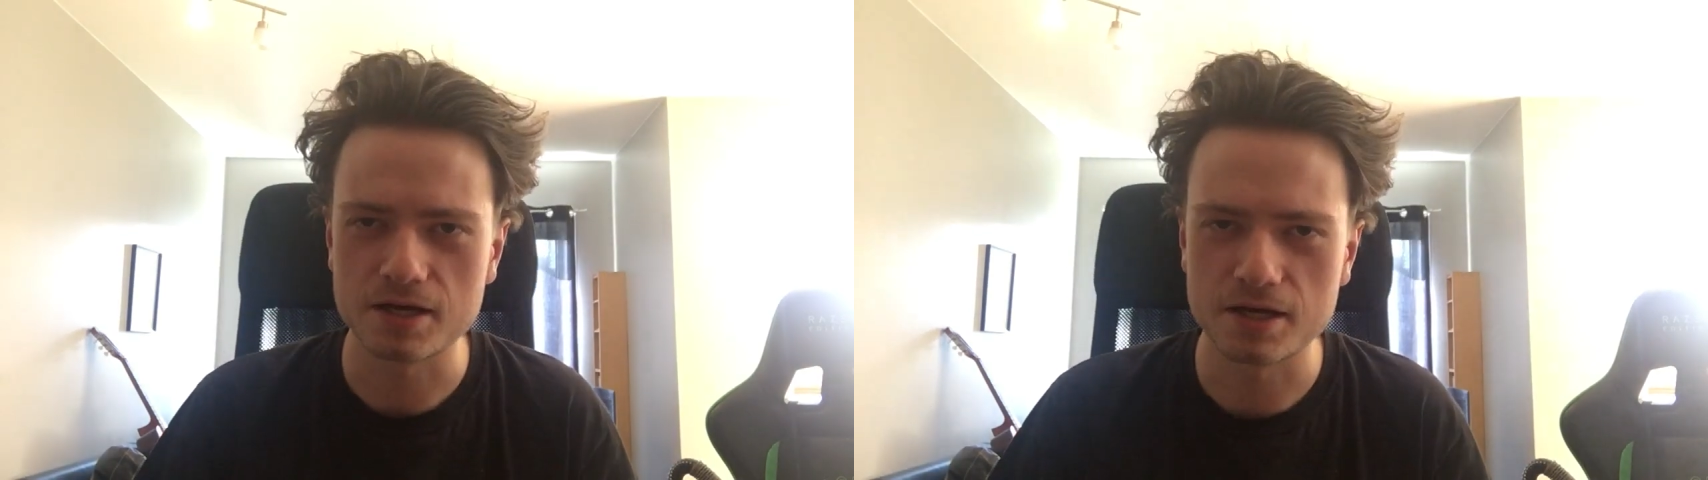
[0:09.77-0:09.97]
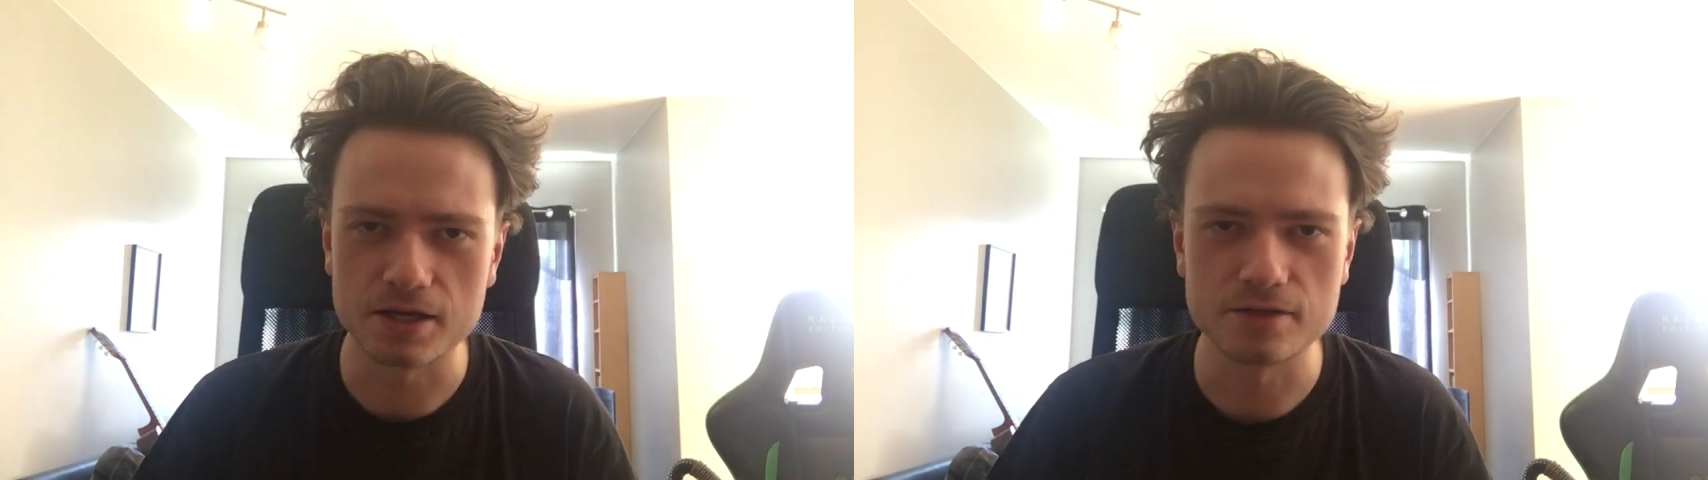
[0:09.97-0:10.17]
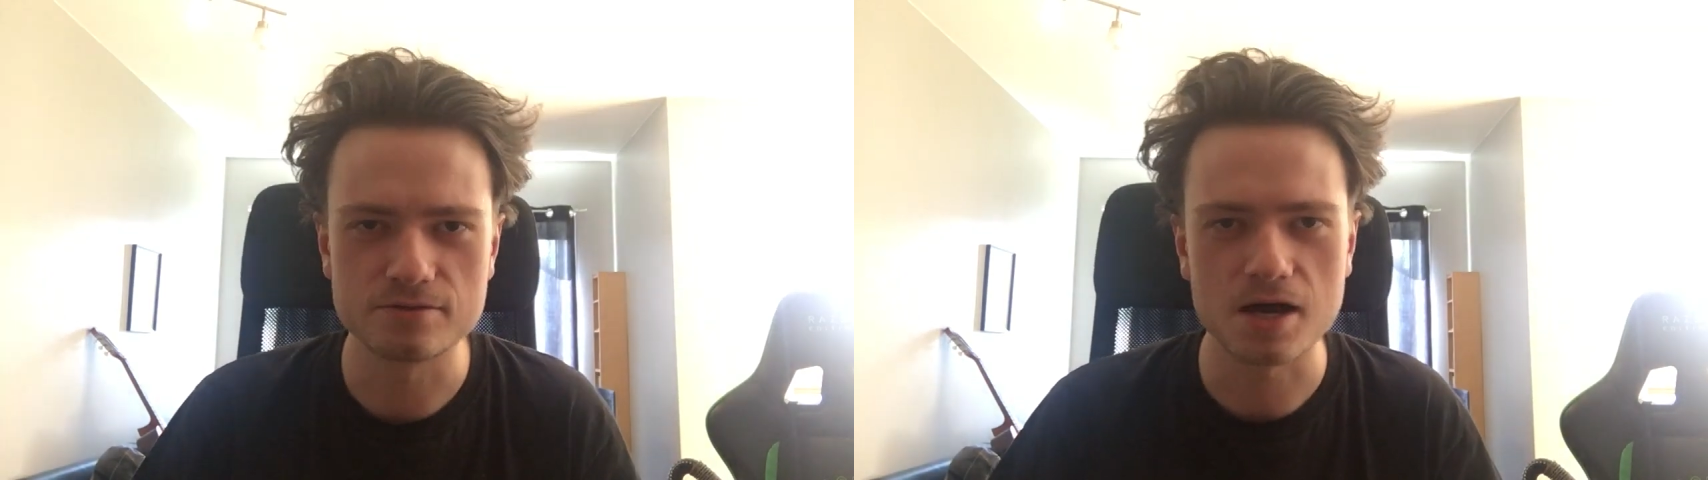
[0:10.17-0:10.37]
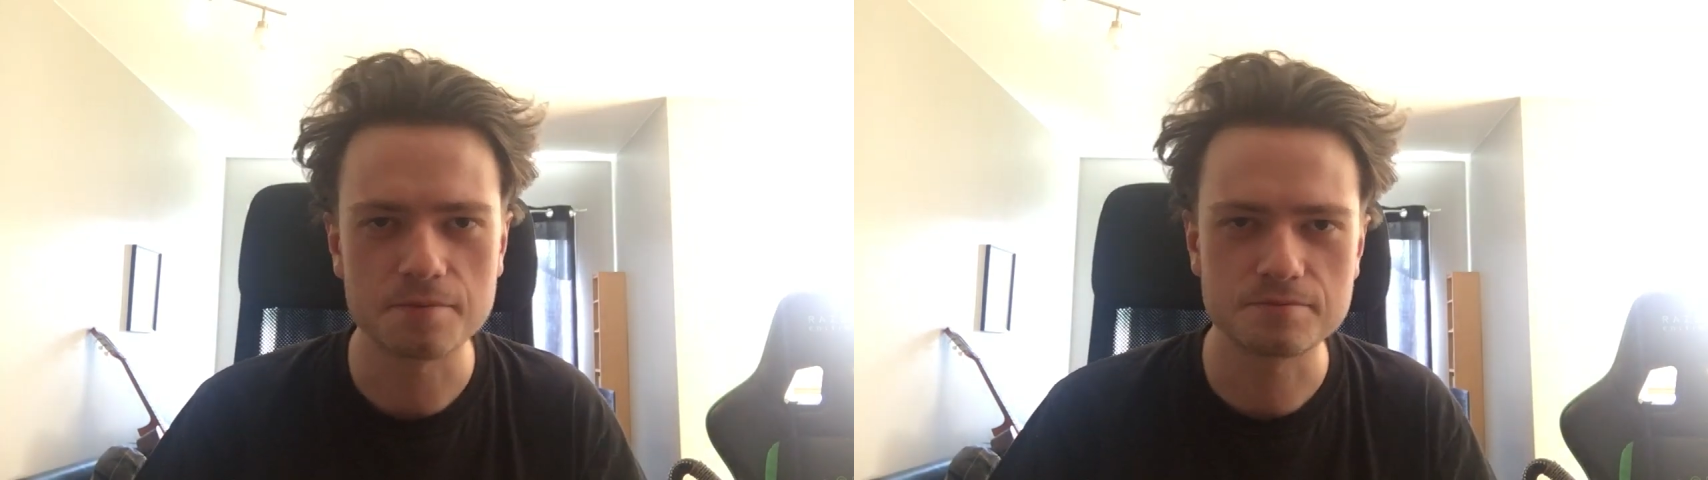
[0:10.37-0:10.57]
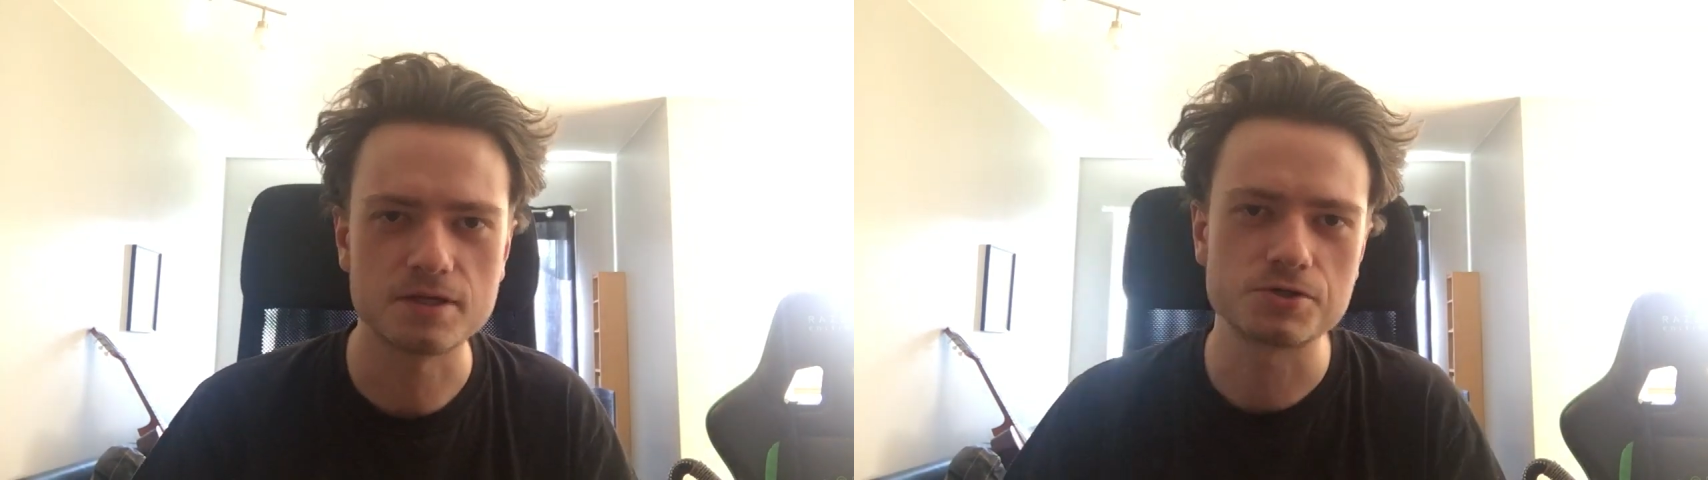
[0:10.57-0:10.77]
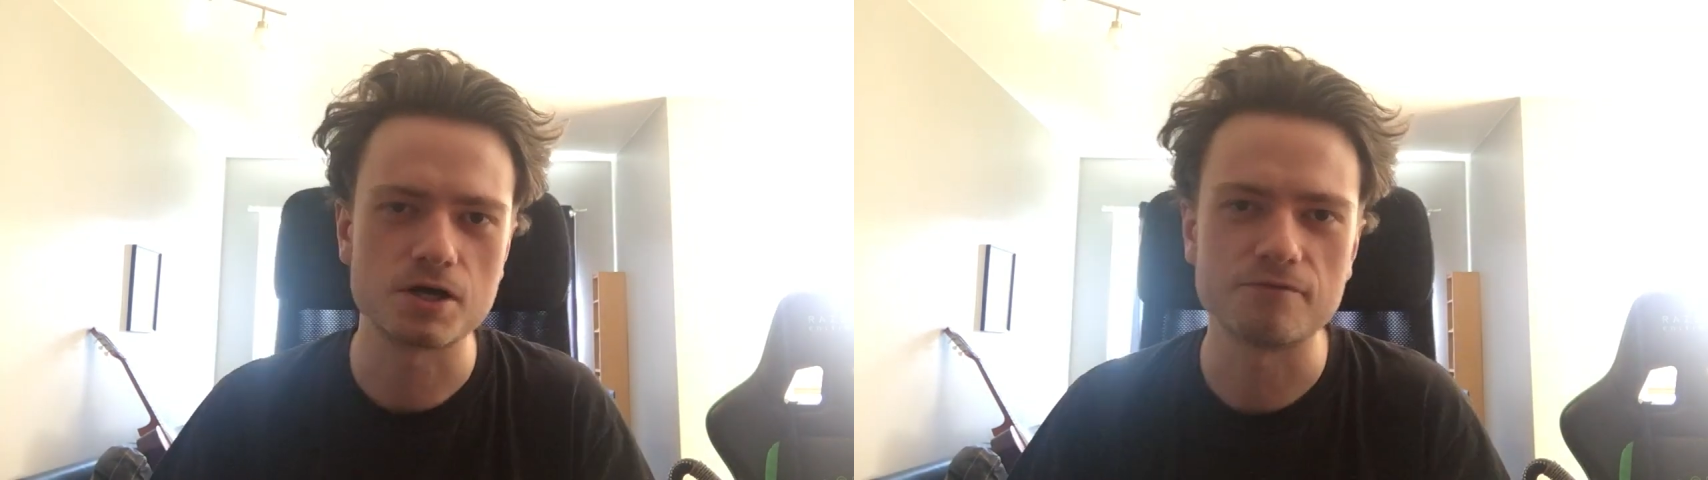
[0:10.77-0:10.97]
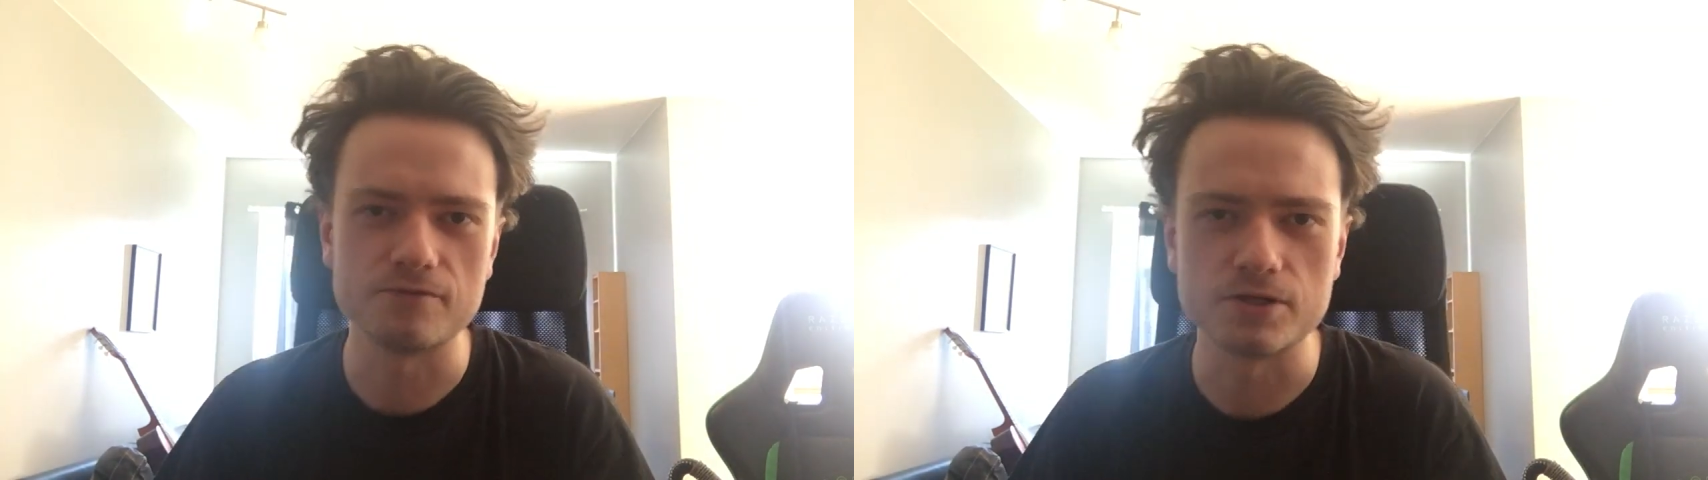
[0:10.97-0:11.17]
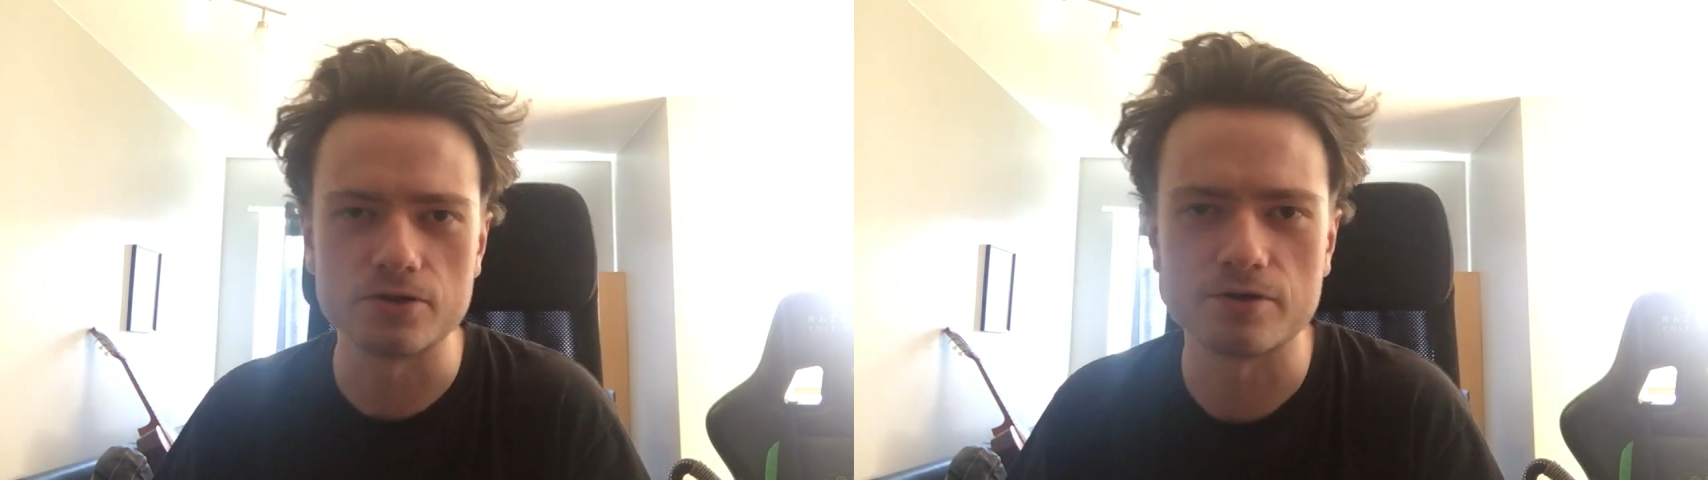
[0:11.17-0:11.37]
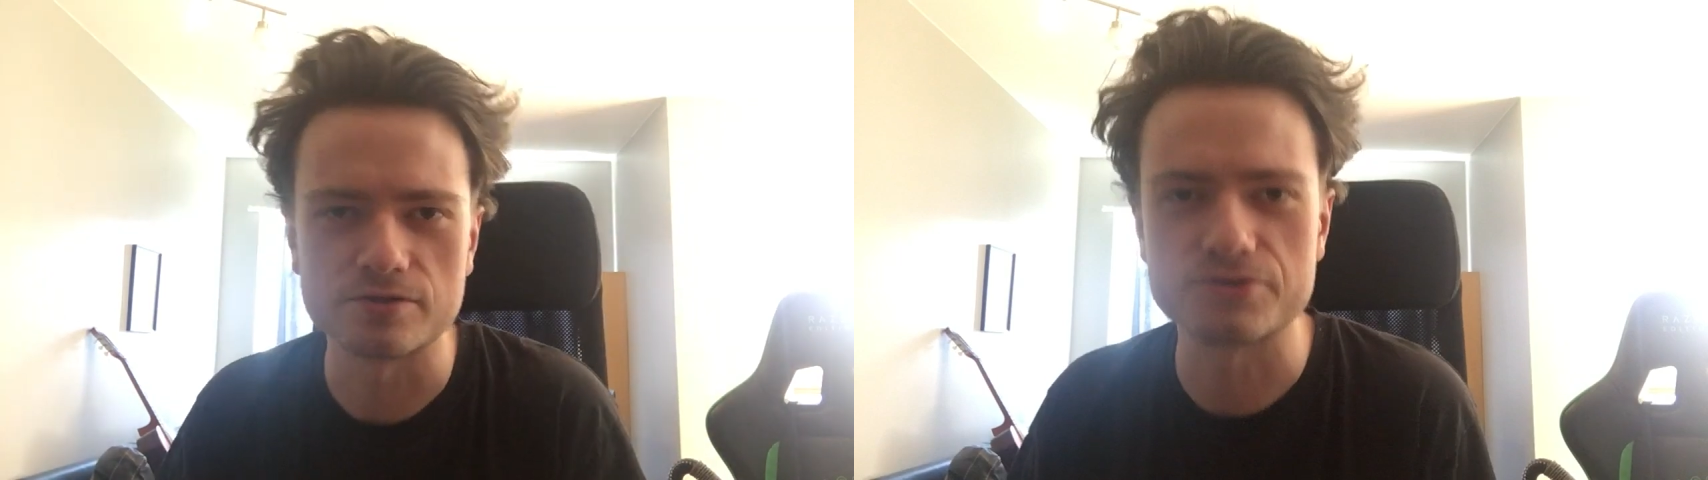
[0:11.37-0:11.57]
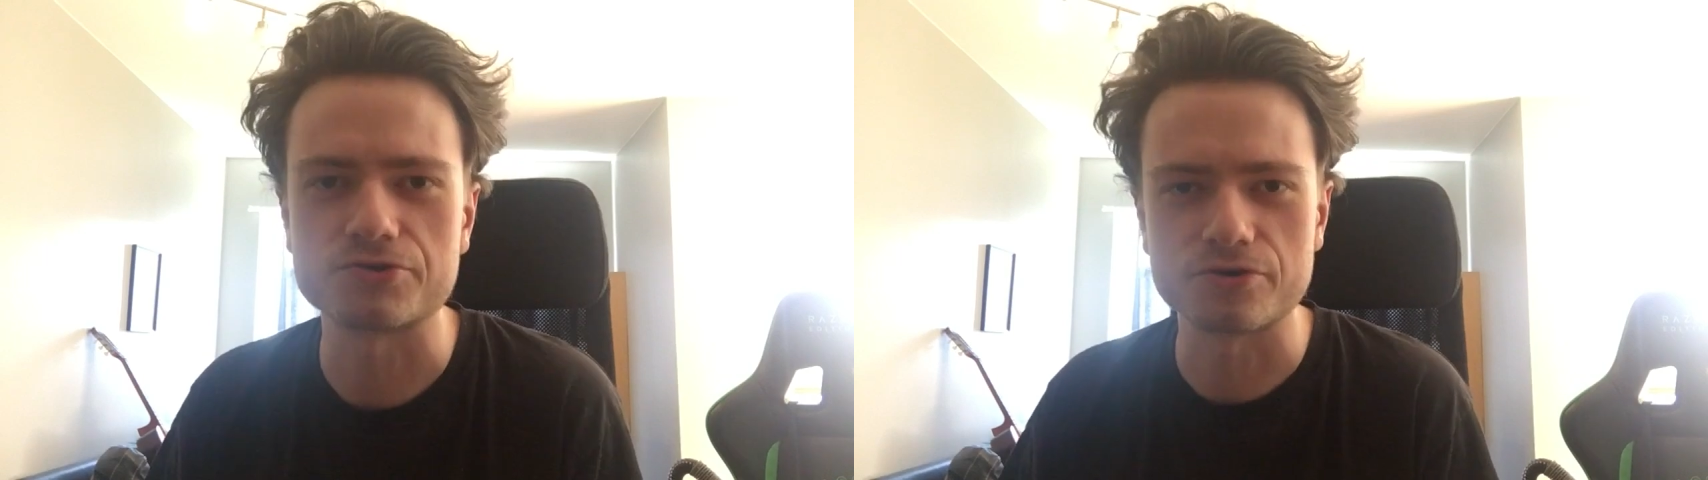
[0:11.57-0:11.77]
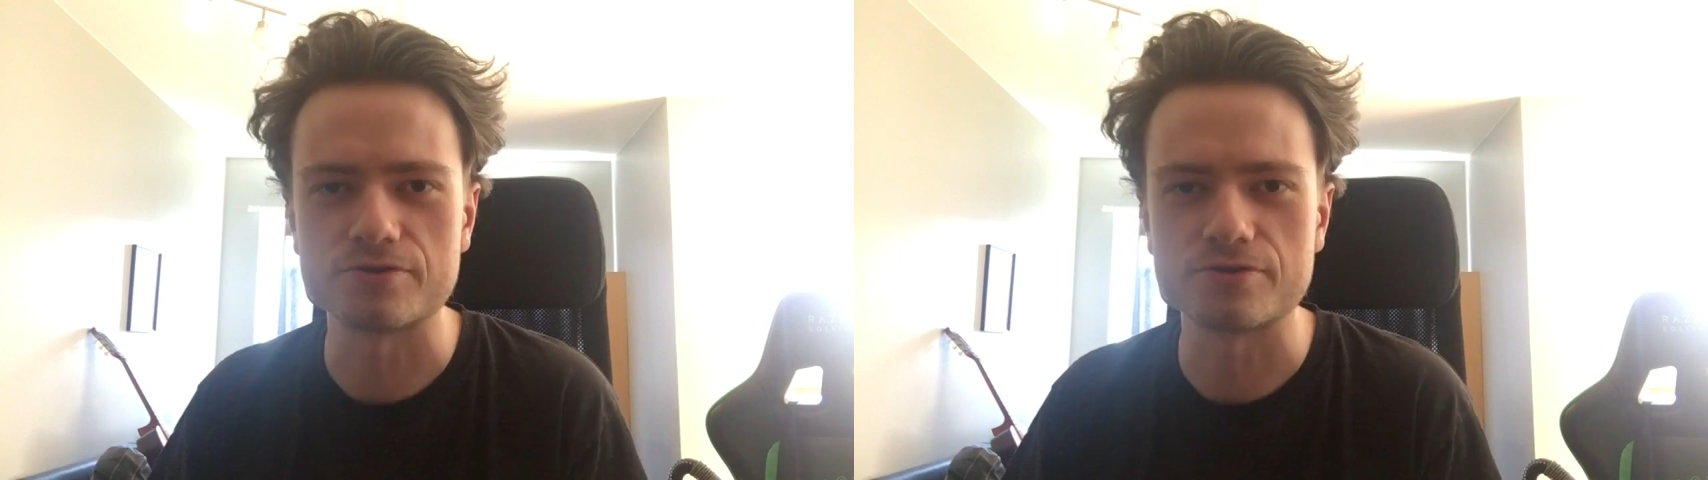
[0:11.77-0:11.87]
a top 10 shot video at the start